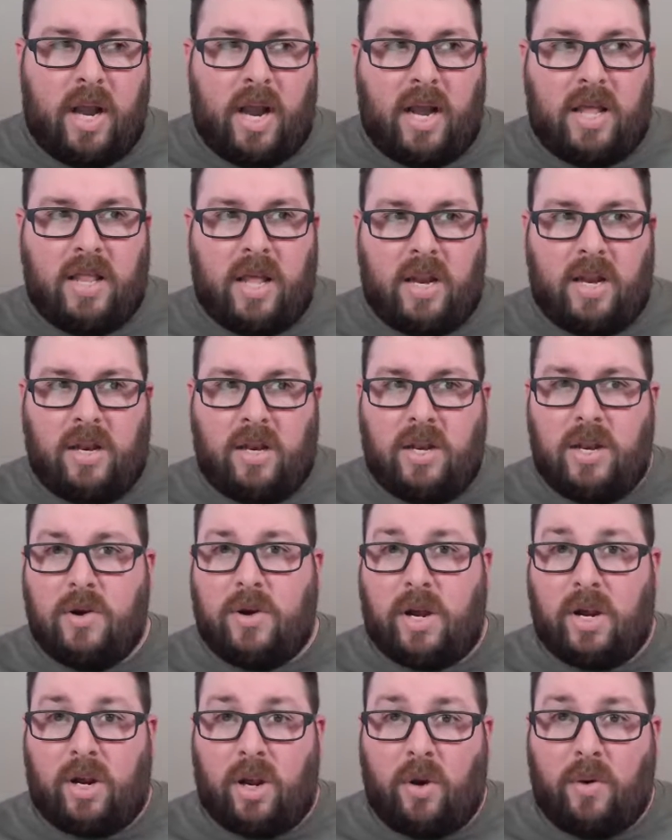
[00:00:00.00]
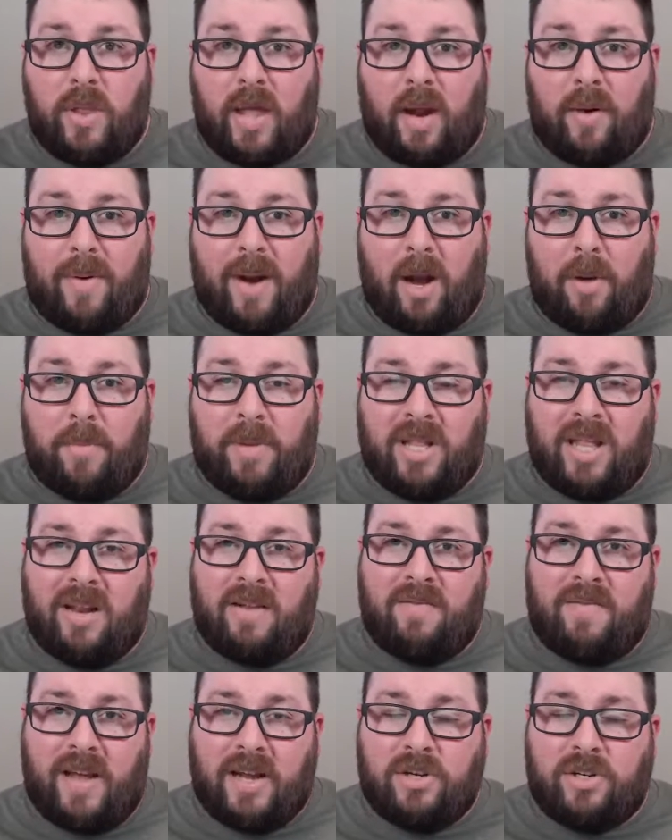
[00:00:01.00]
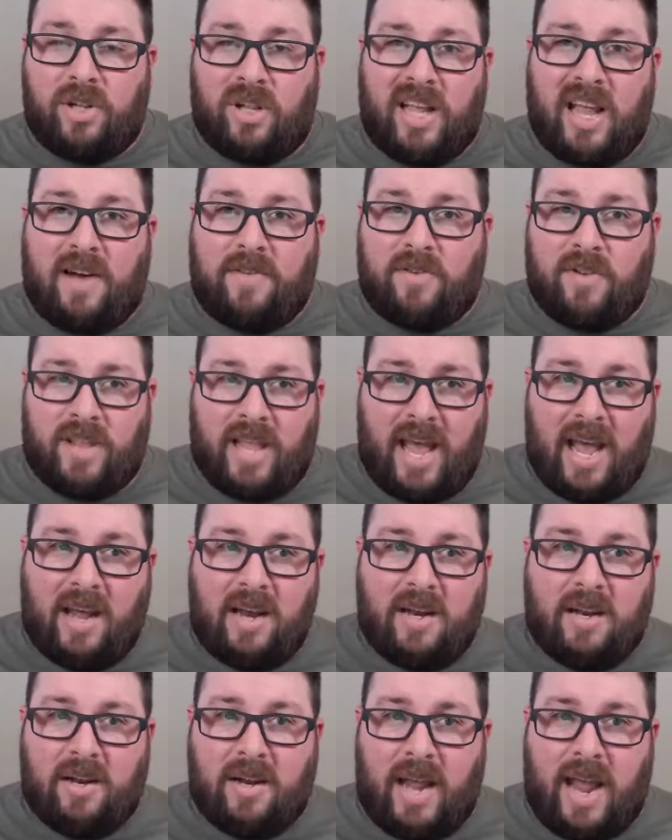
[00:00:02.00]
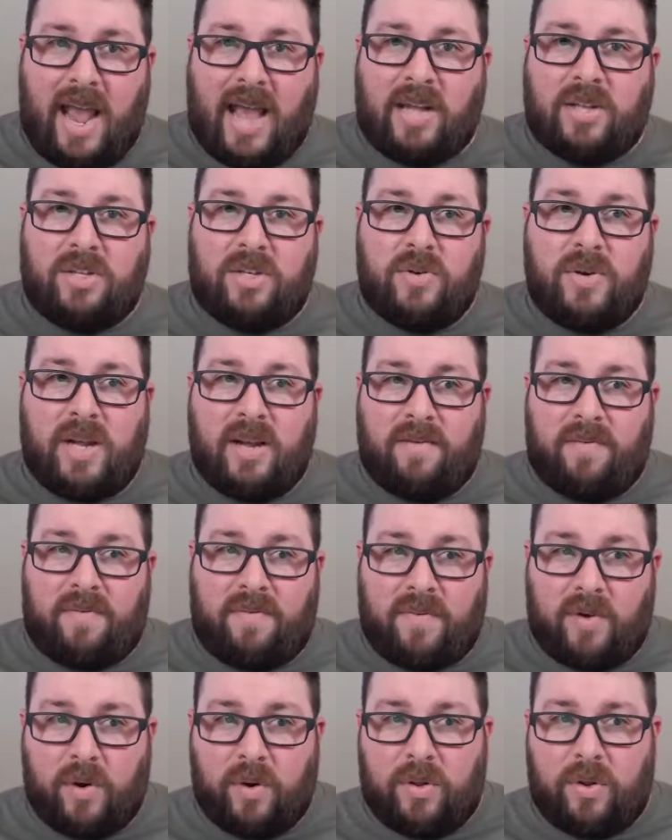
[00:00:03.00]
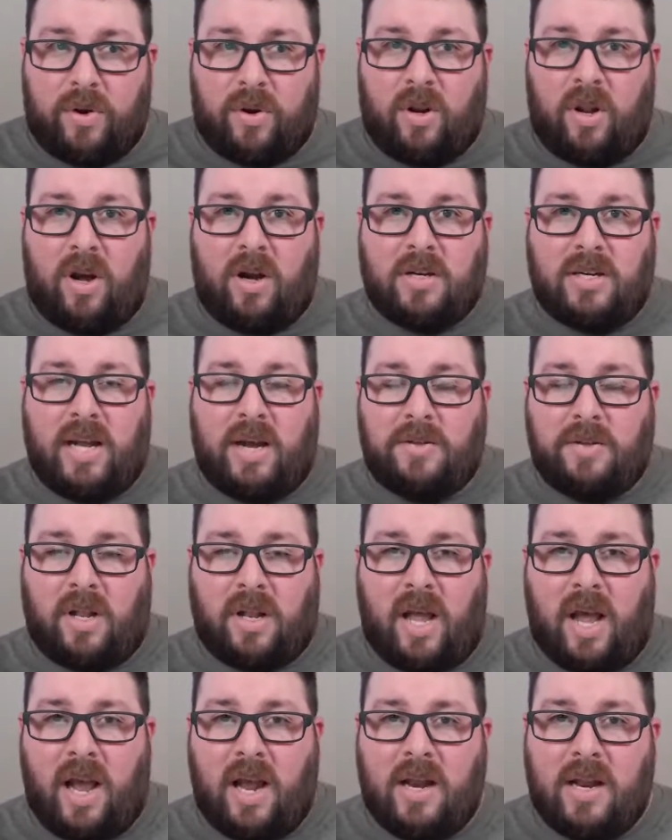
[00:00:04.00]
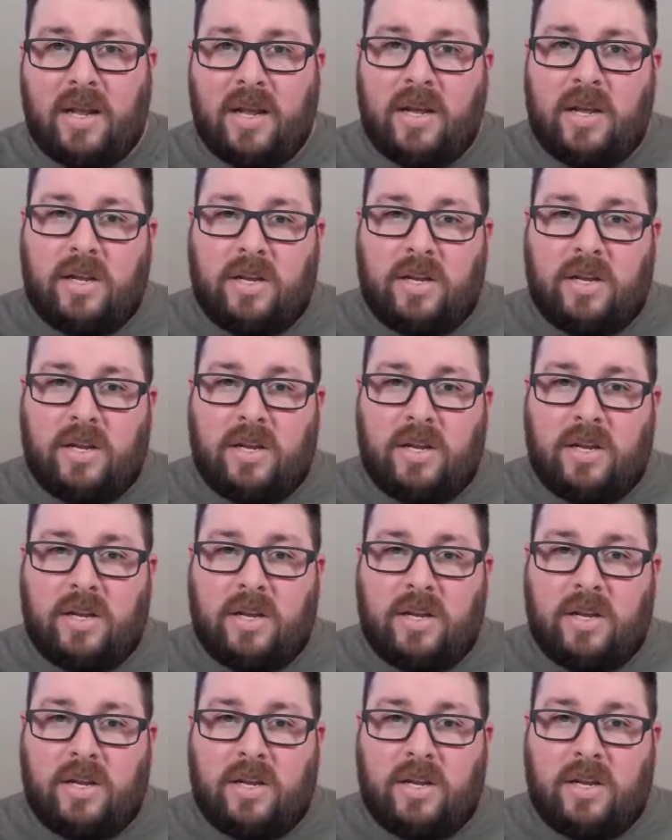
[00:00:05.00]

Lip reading: And then you can go that route. But then eventually after that, as you get further along down the line,